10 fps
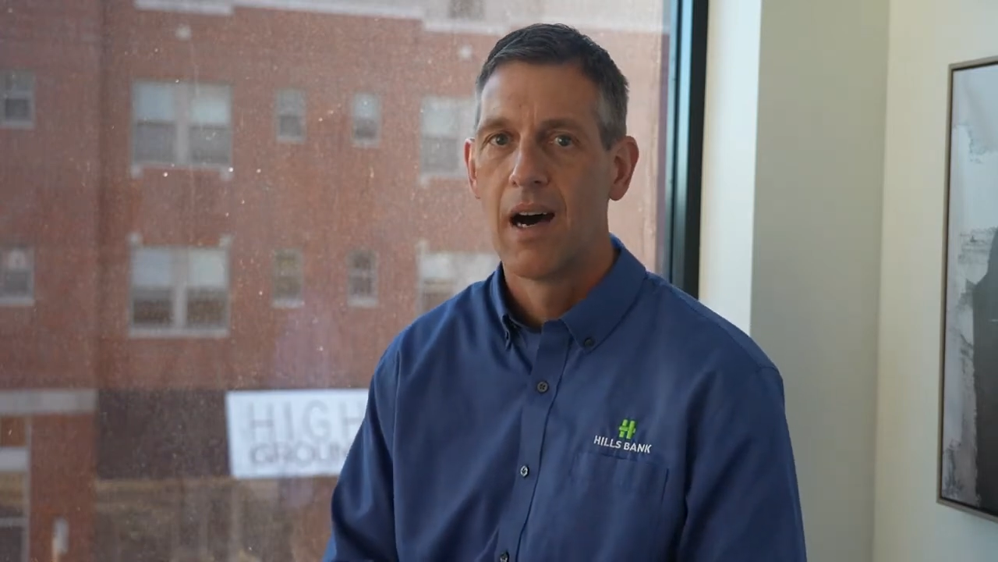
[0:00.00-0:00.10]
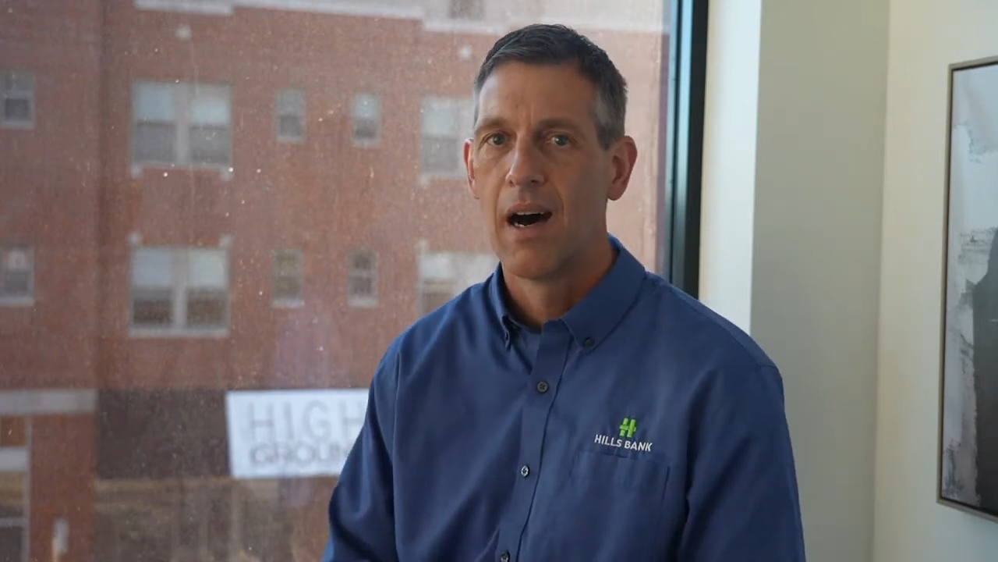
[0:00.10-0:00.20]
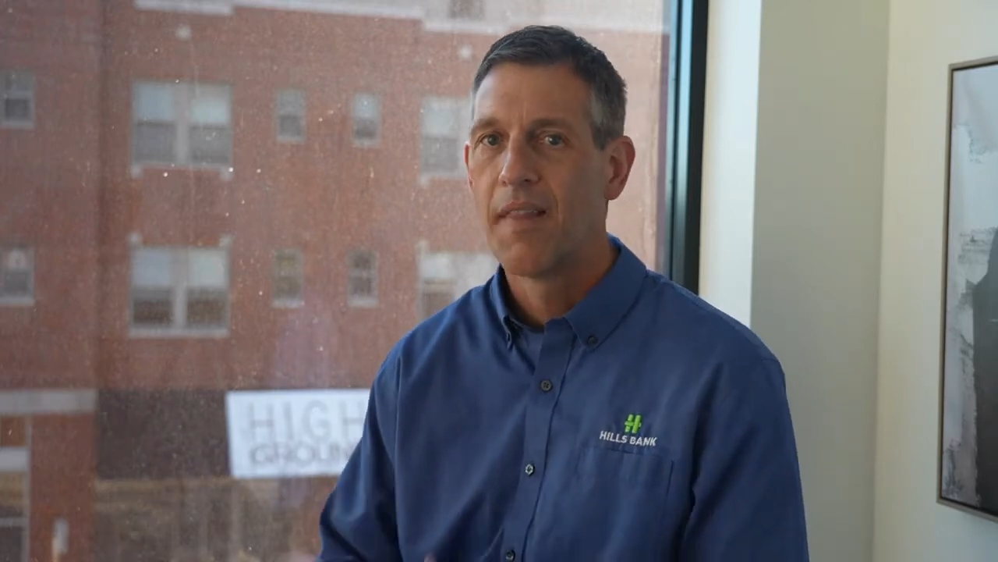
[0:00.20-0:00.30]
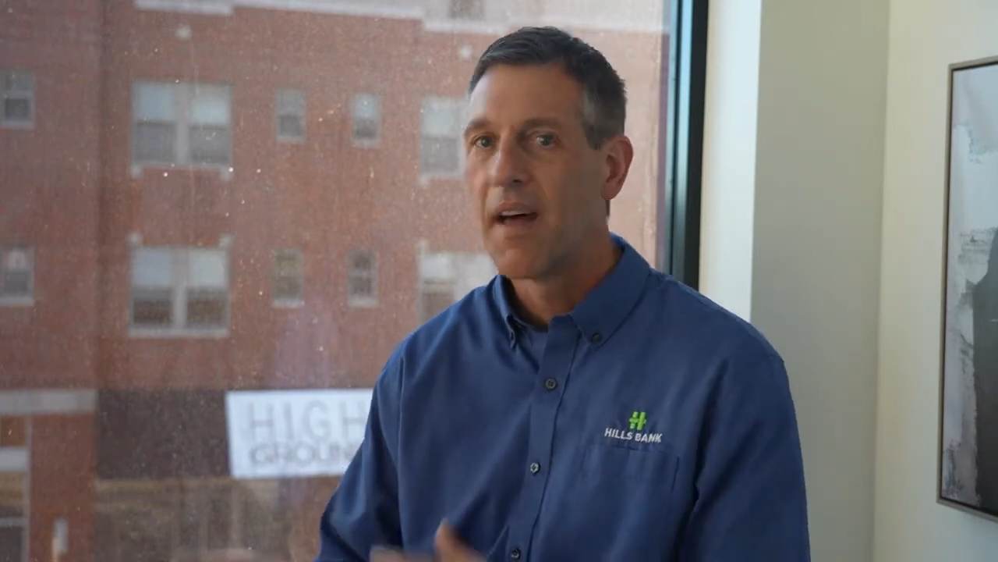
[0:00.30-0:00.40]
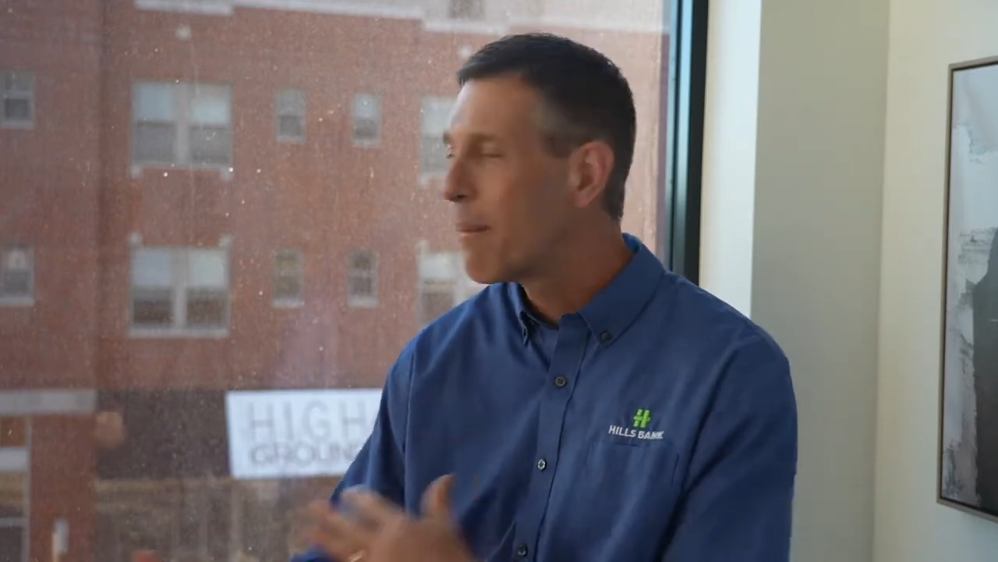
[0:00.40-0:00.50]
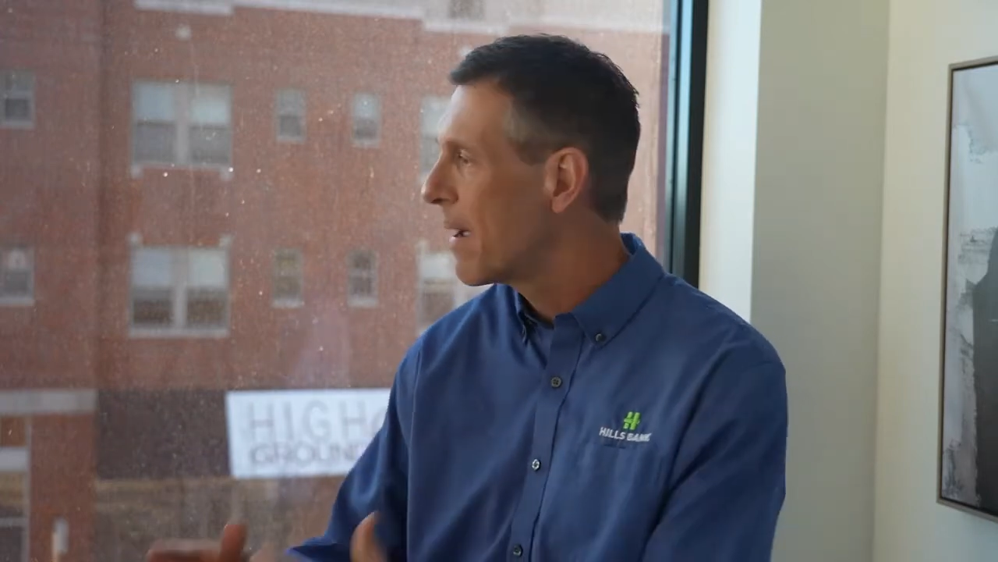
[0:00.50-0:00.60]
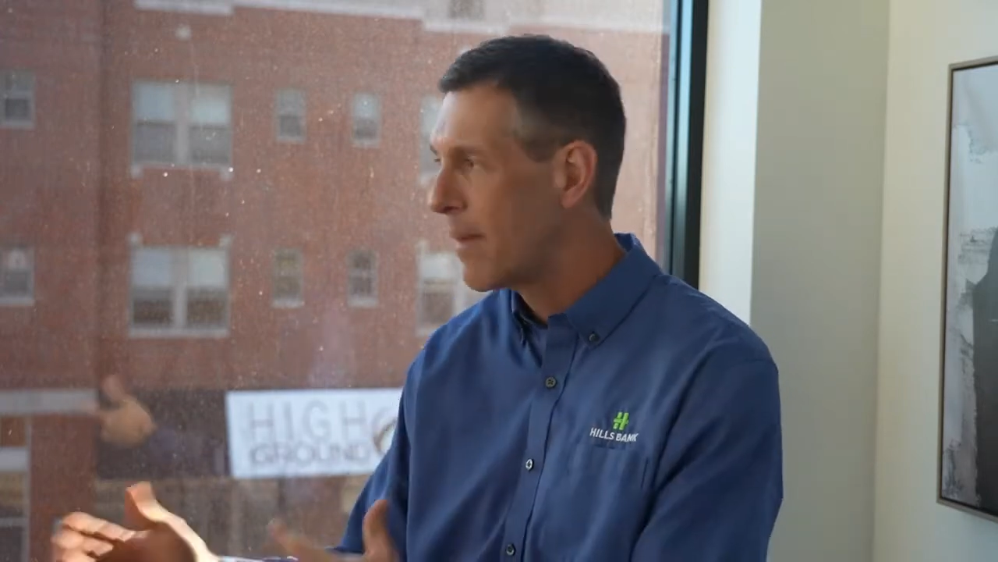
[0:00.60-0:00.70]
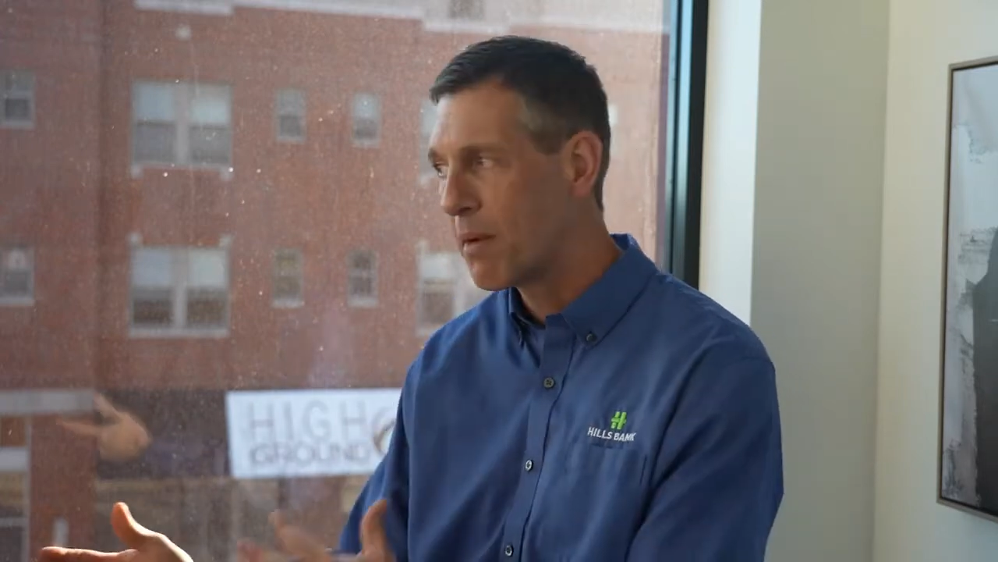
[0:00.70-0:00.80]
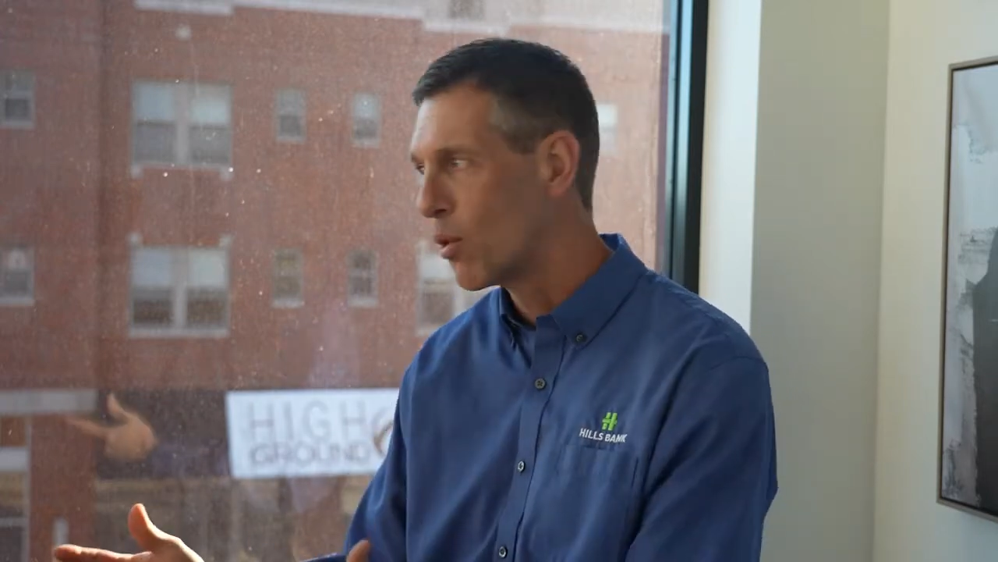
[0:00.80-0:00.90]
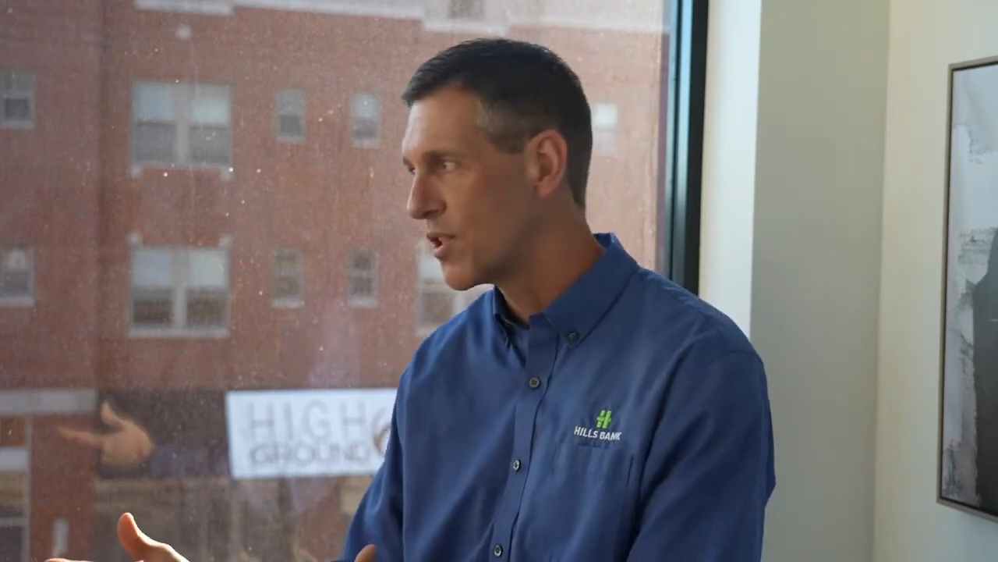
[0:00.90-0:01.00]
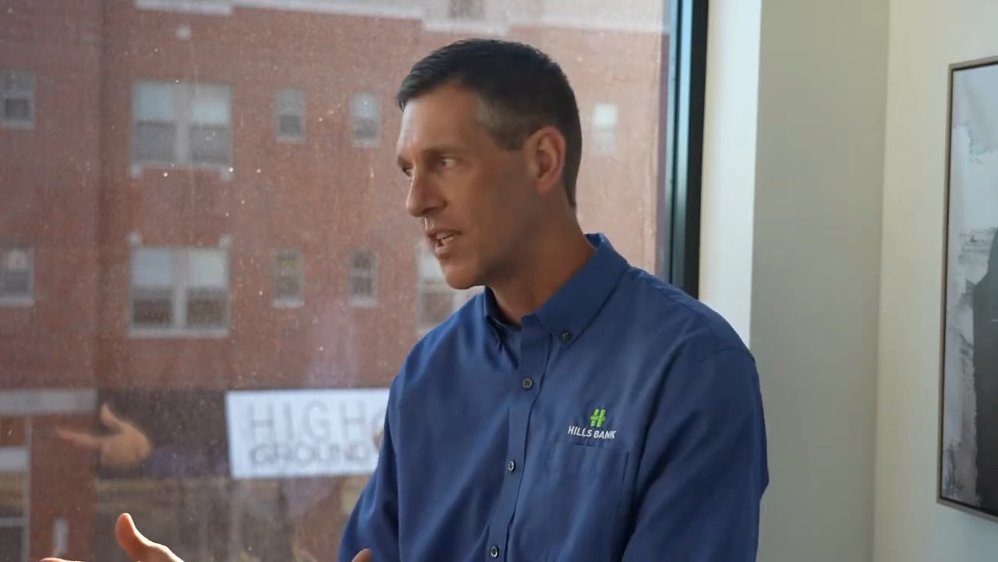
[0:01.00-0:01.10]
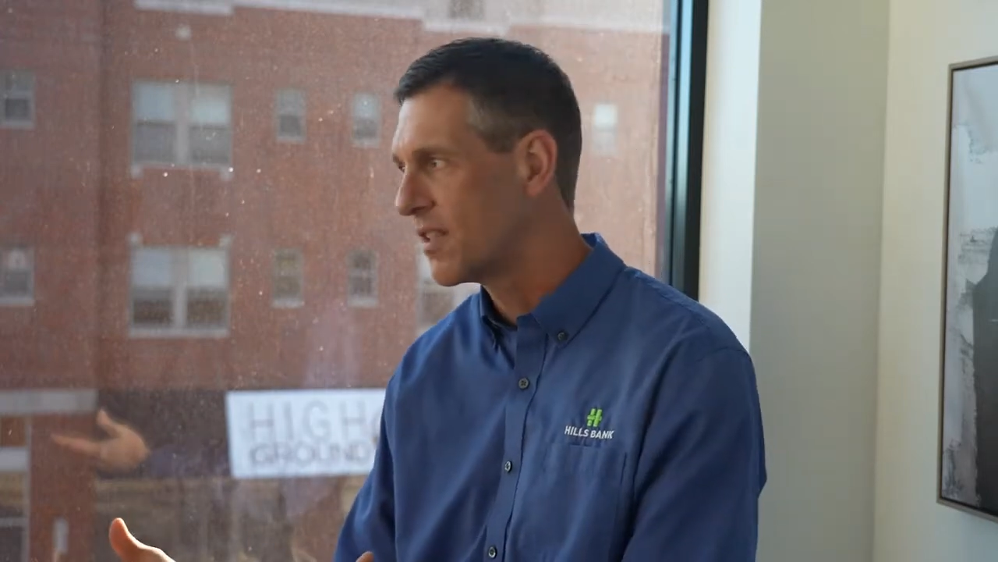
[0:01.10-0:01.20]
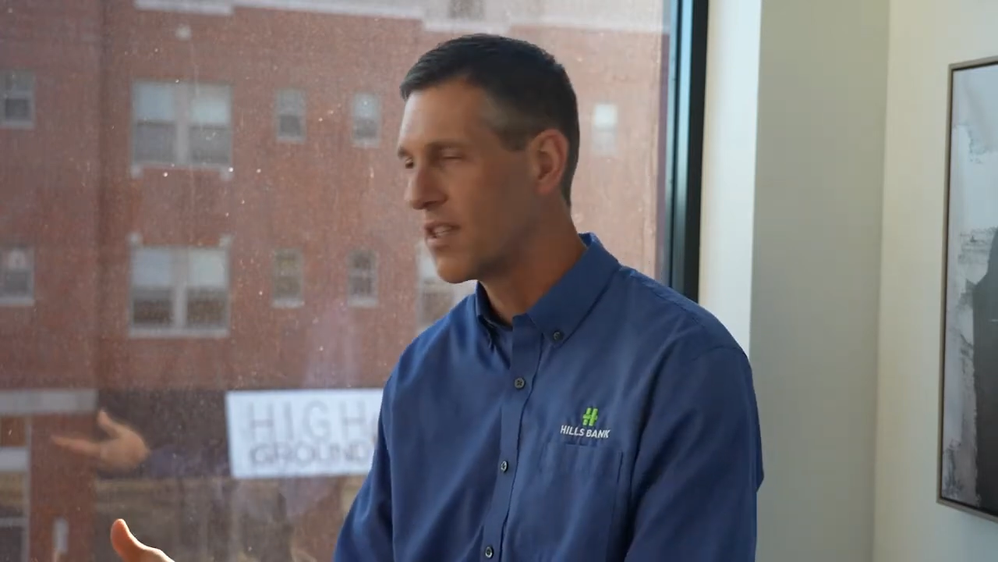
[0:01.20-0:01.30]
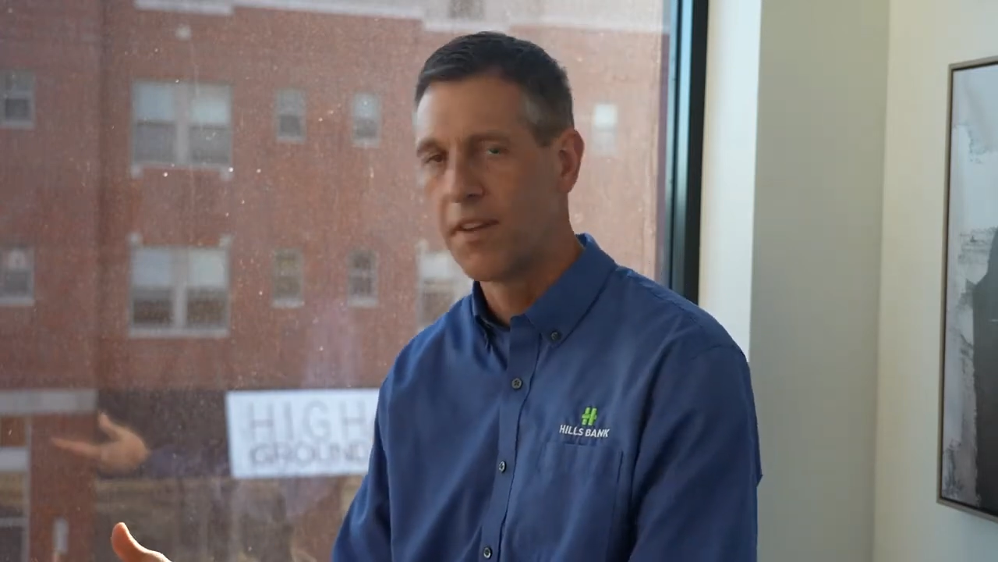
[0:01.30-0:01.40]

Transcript: uh, that might make more sense